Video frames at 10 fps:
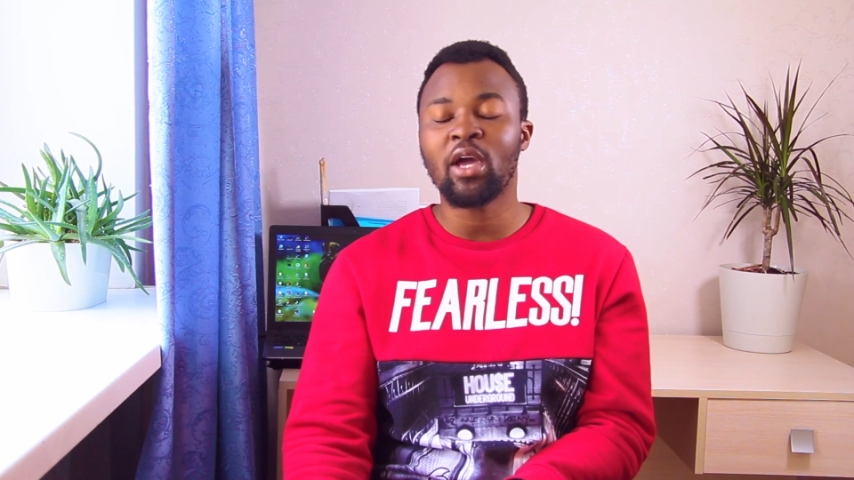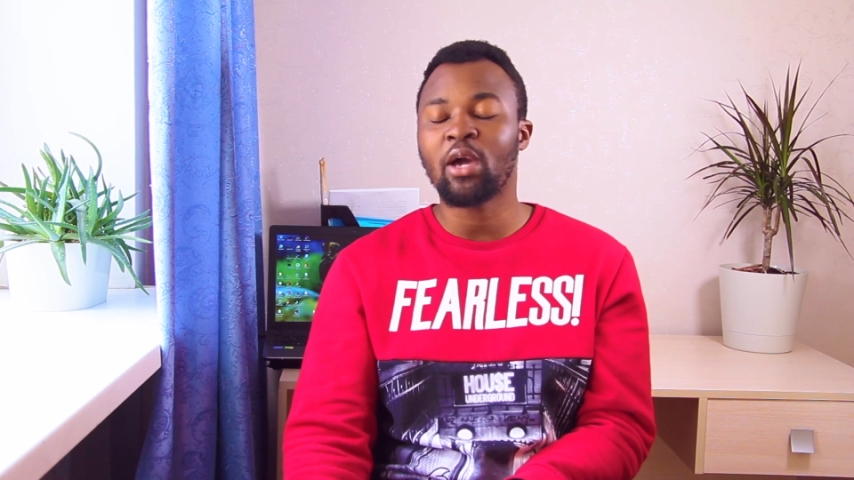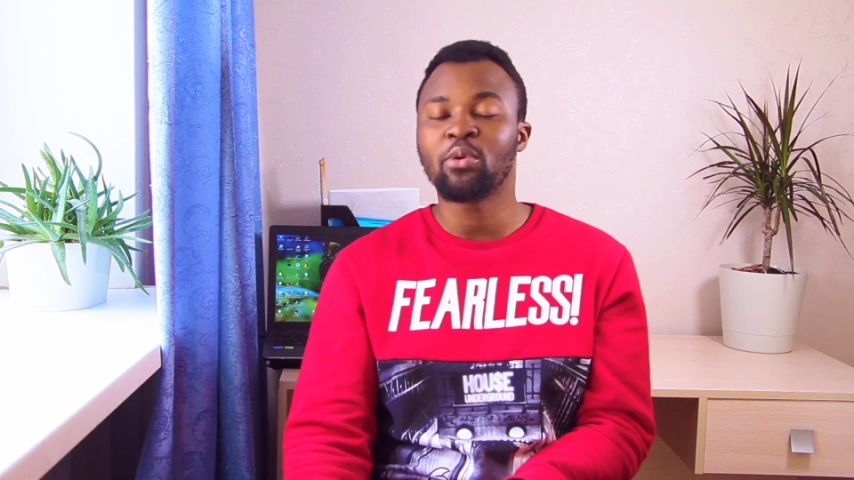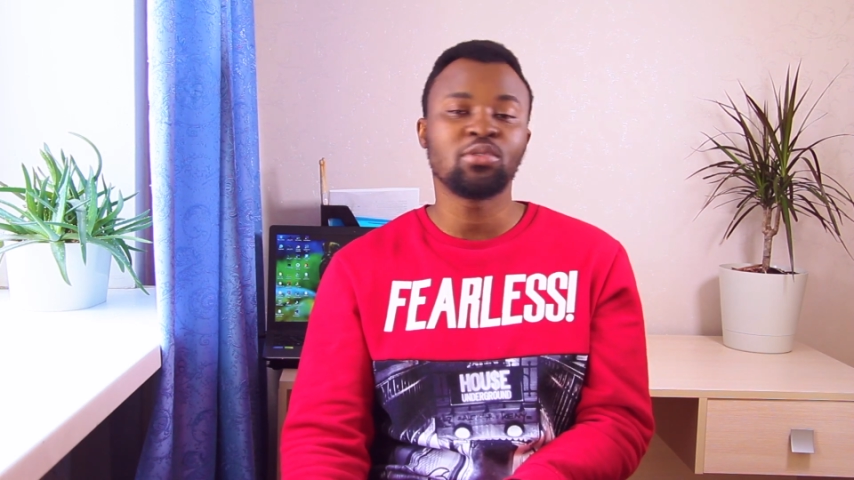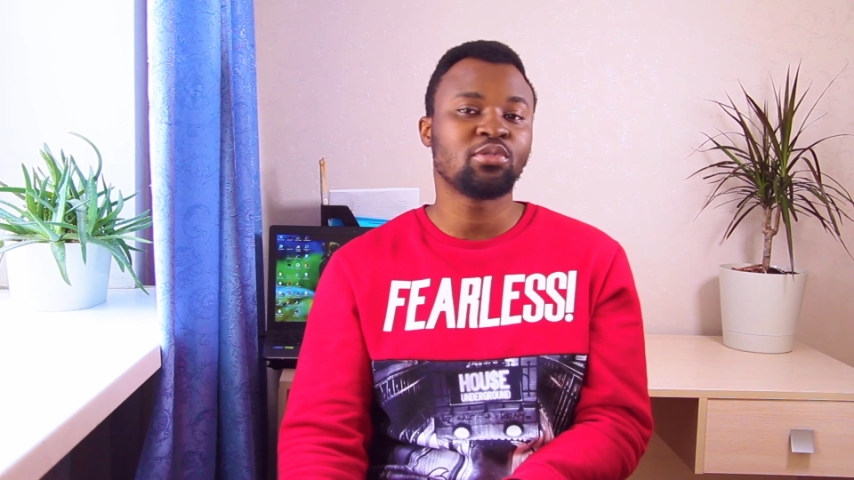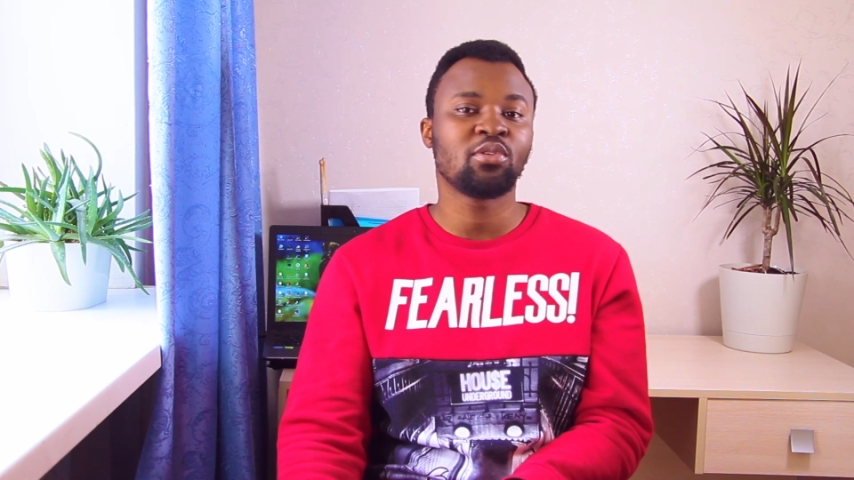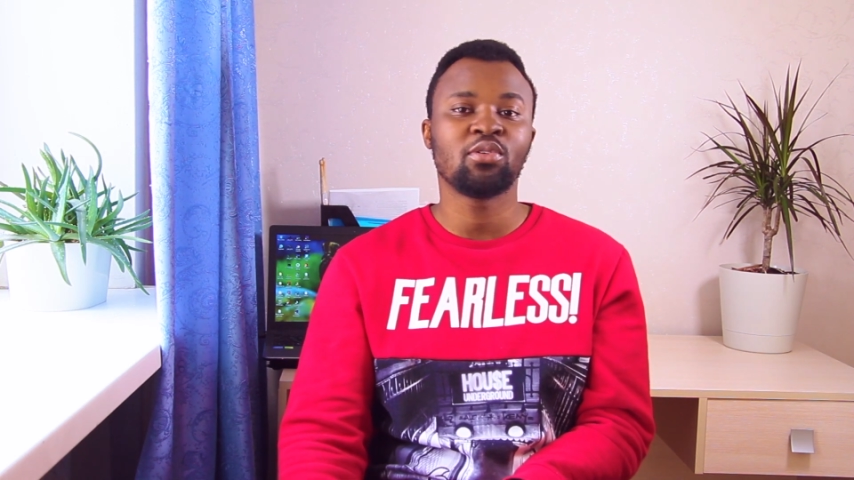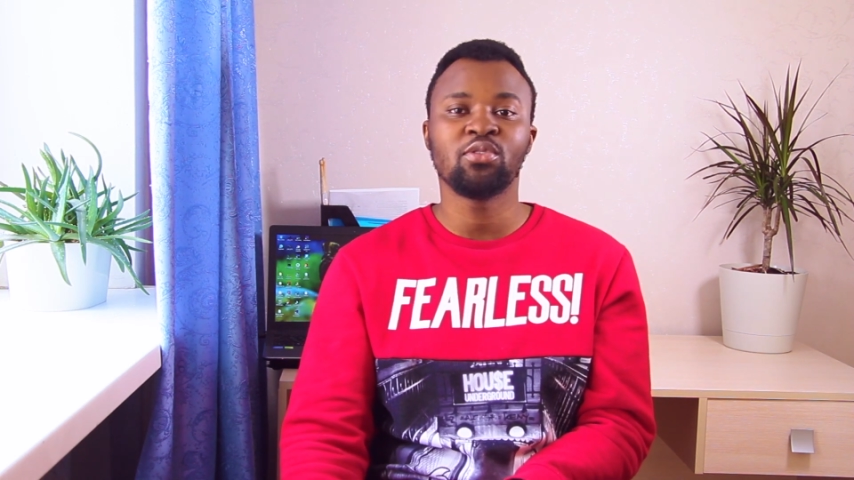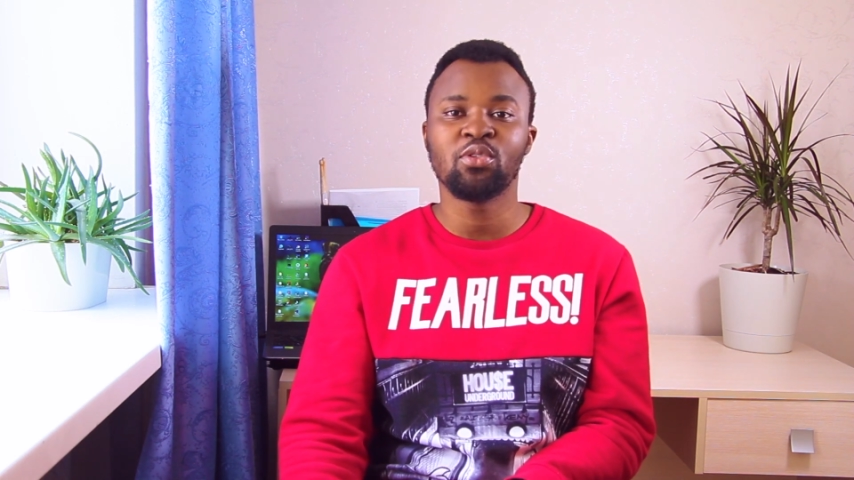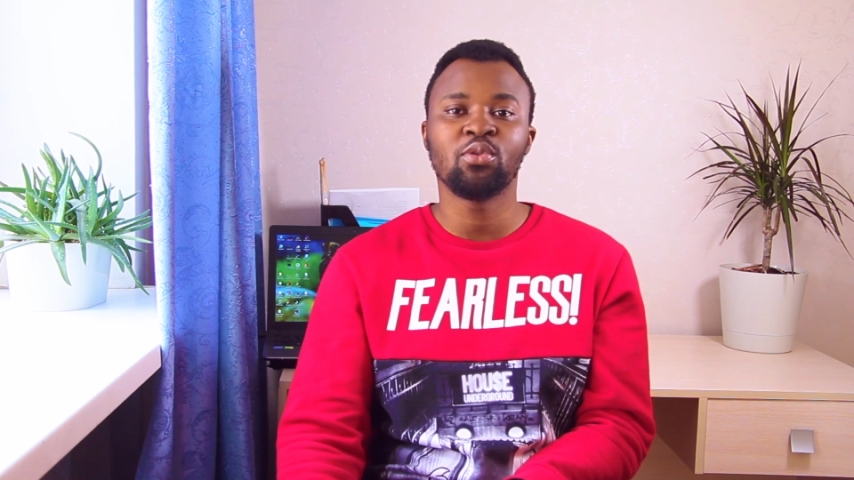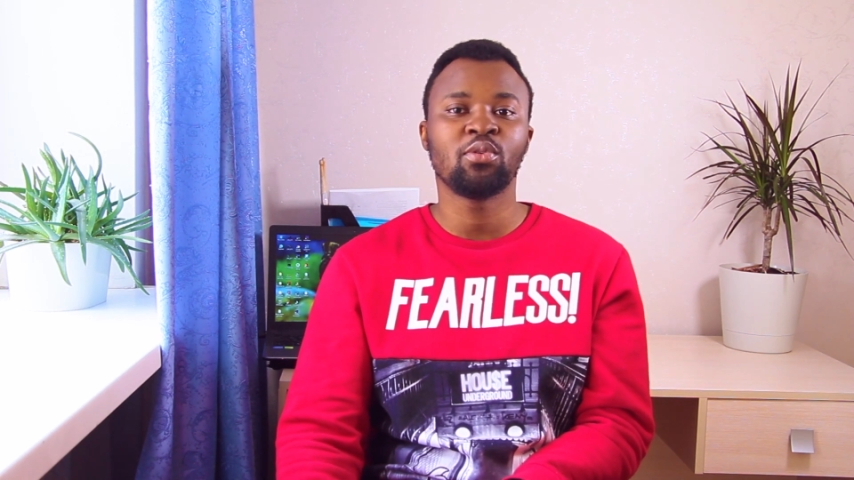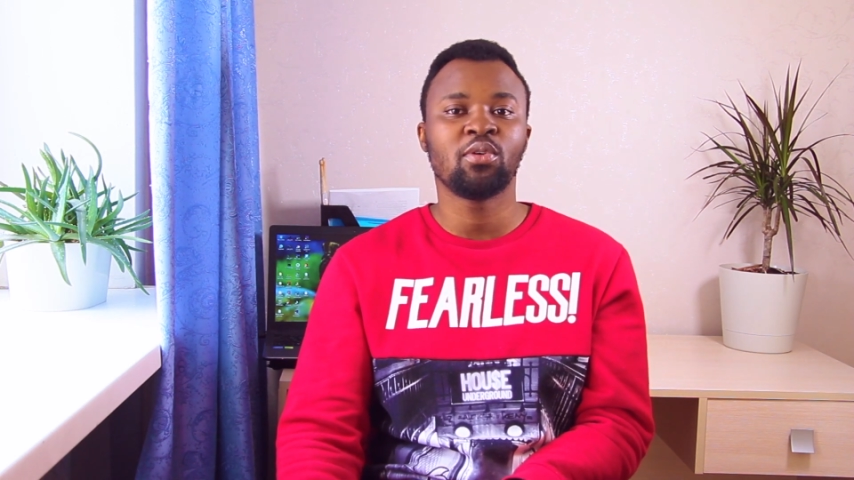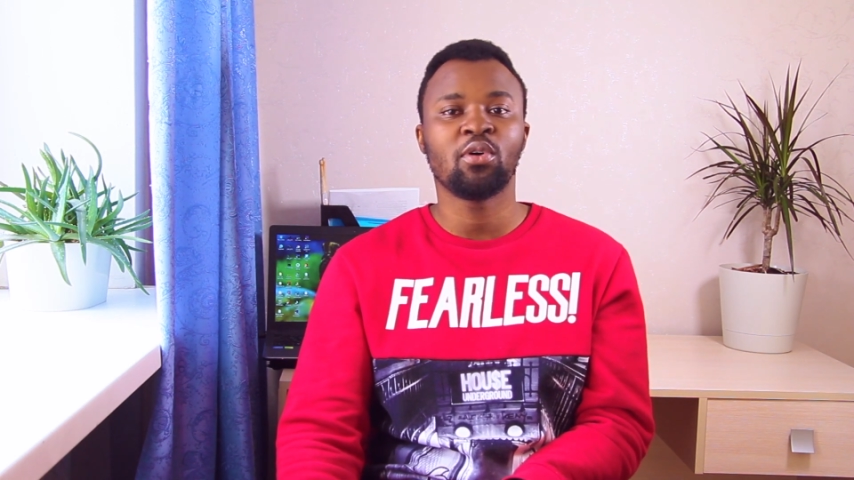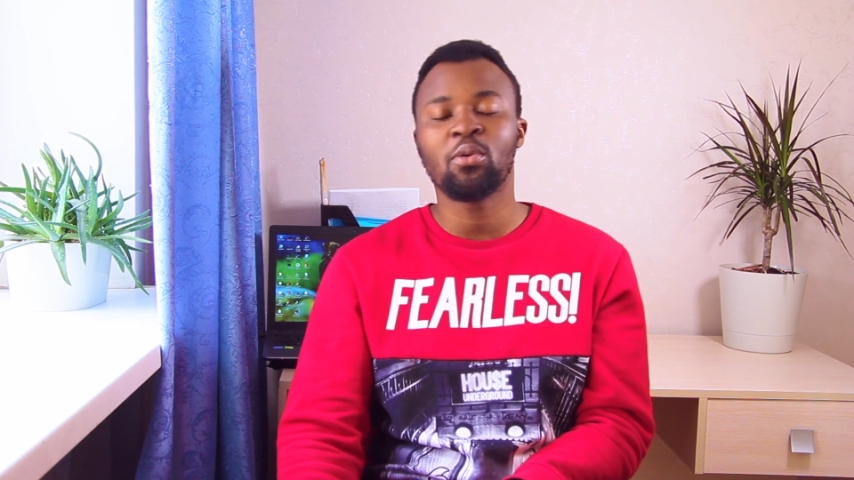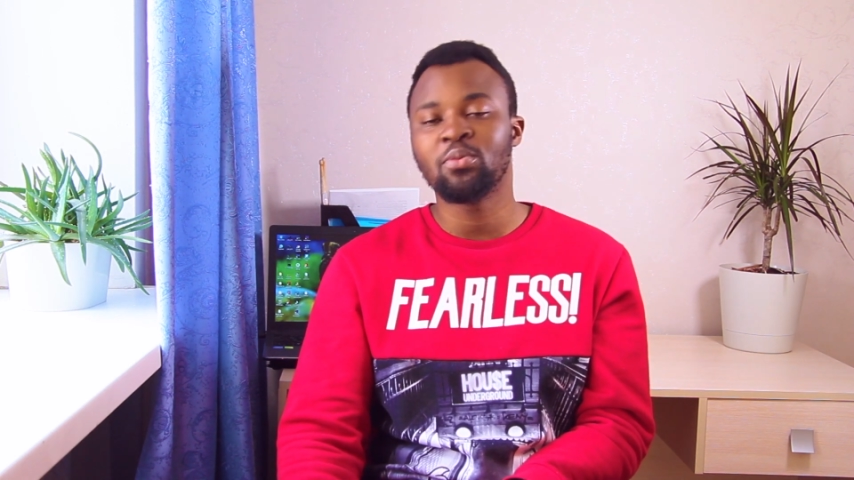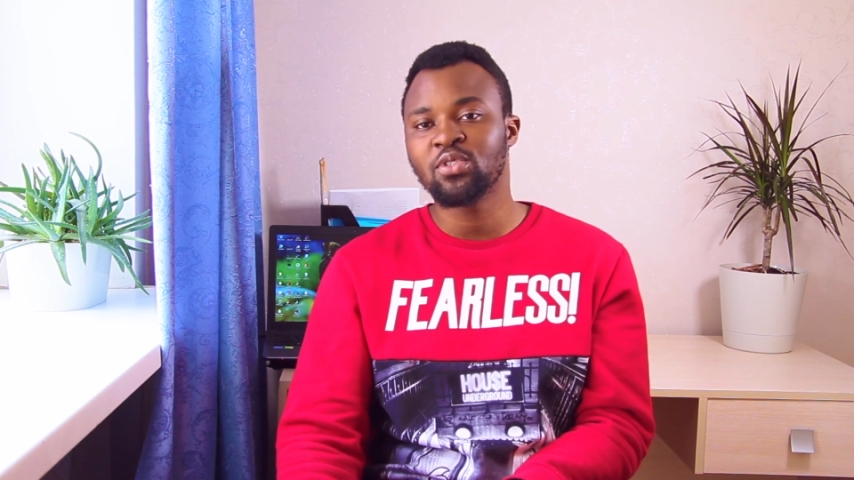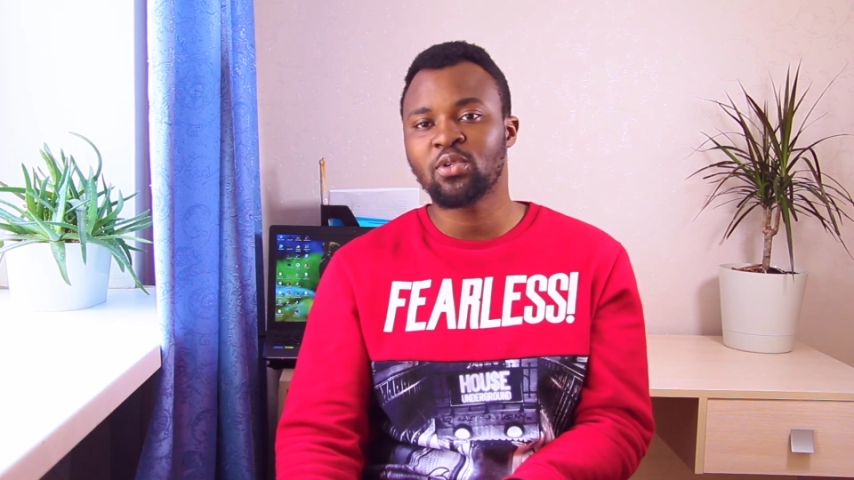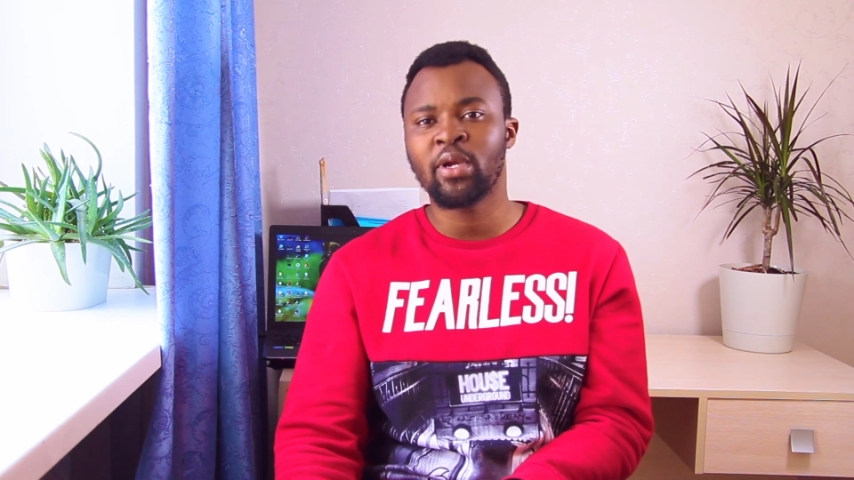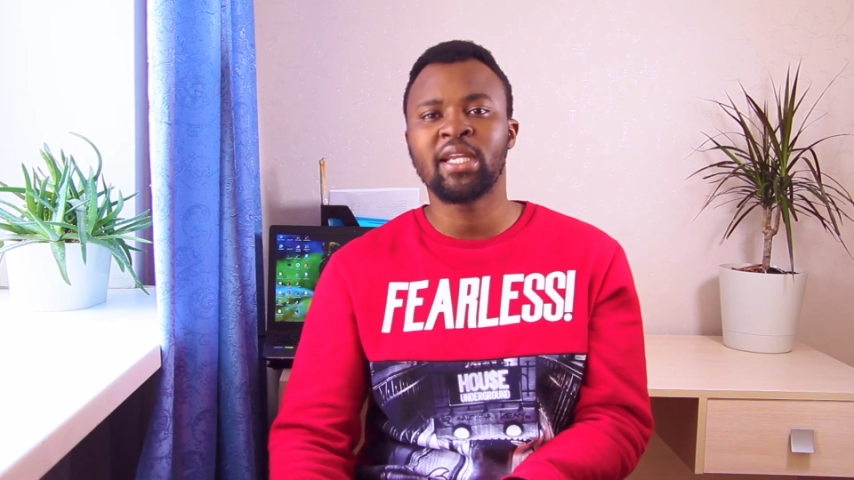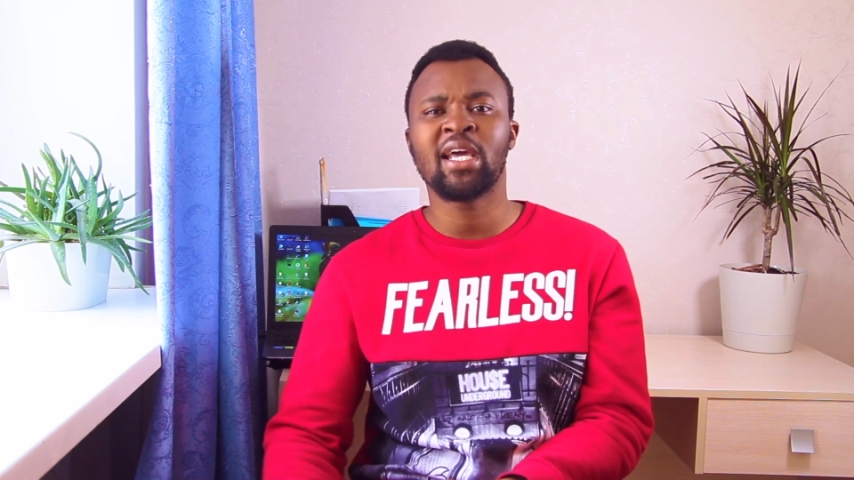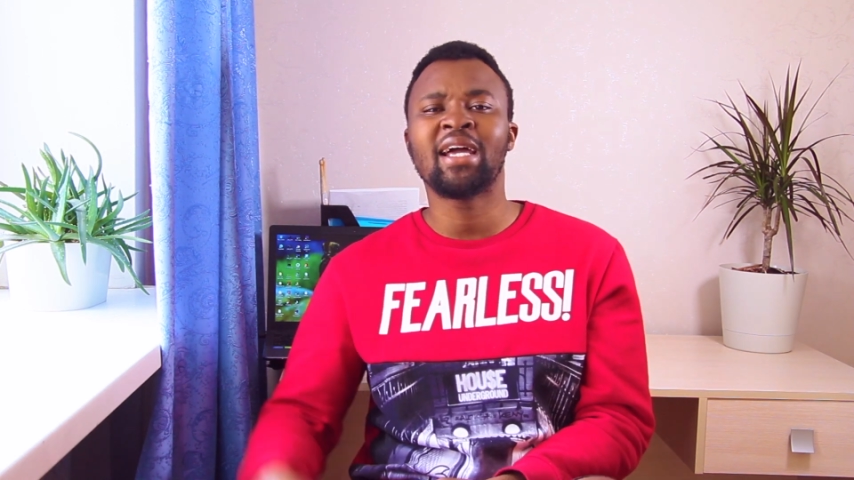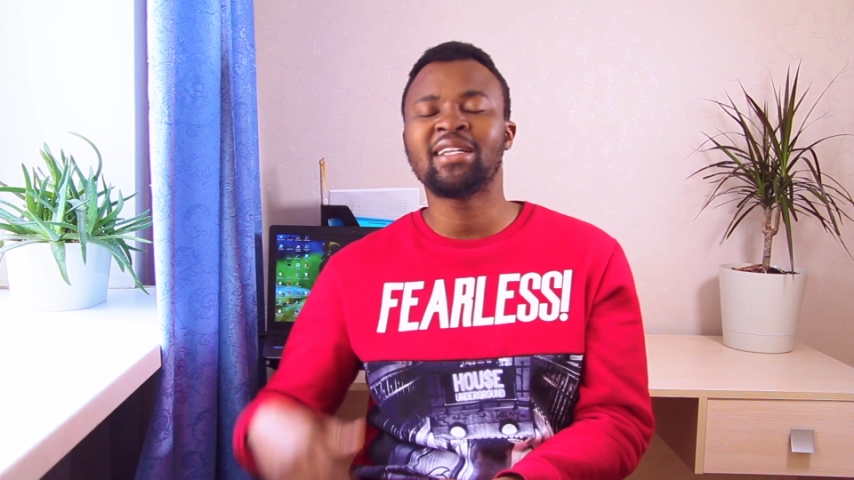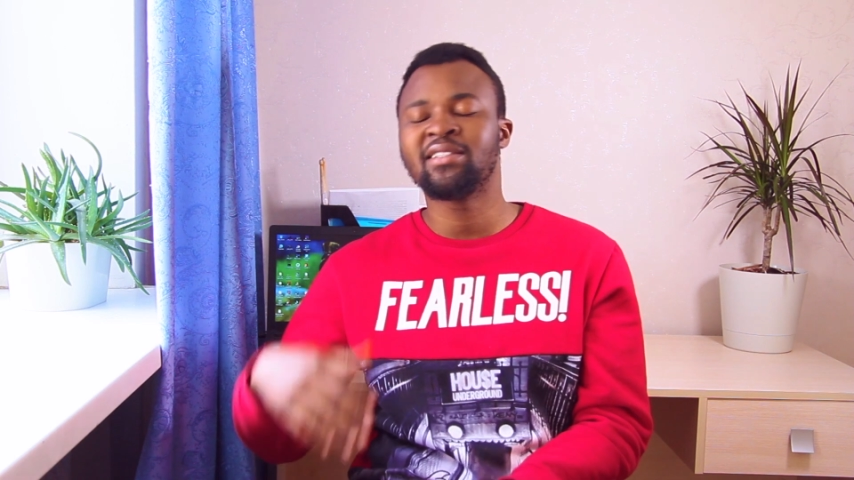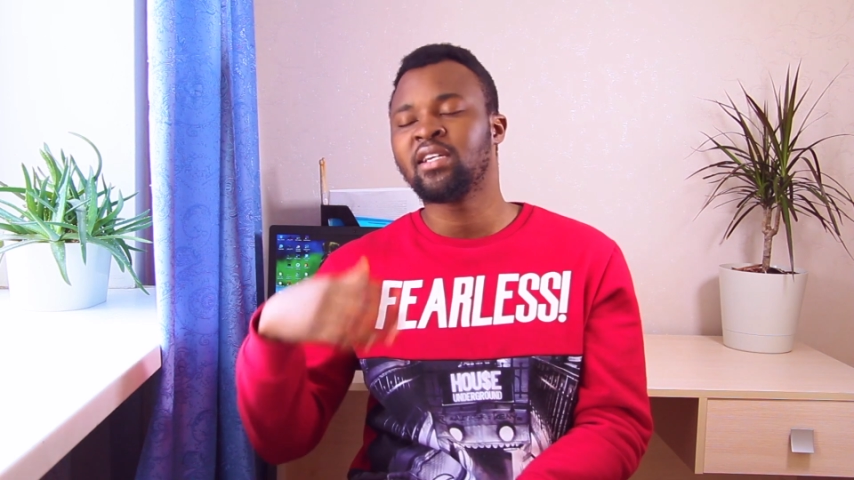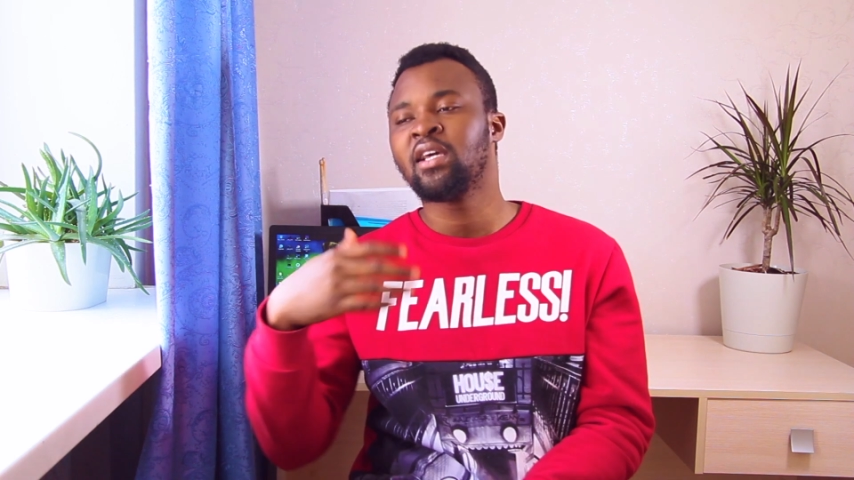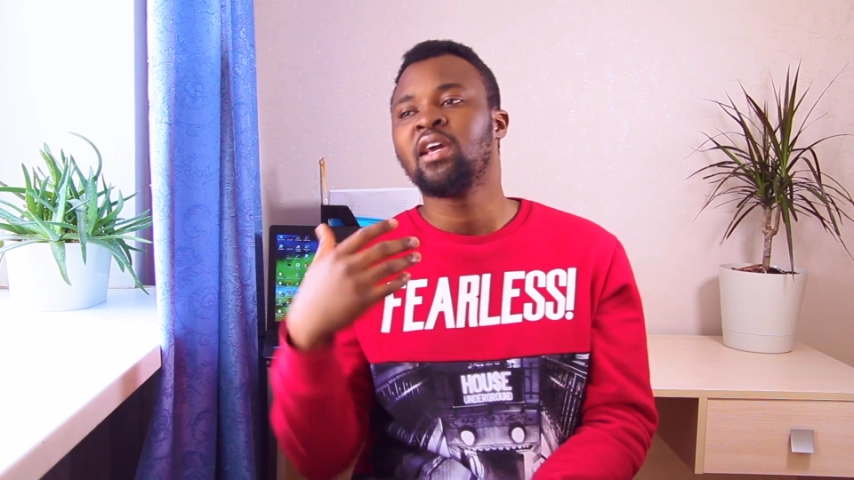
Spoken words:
I was almost crying, and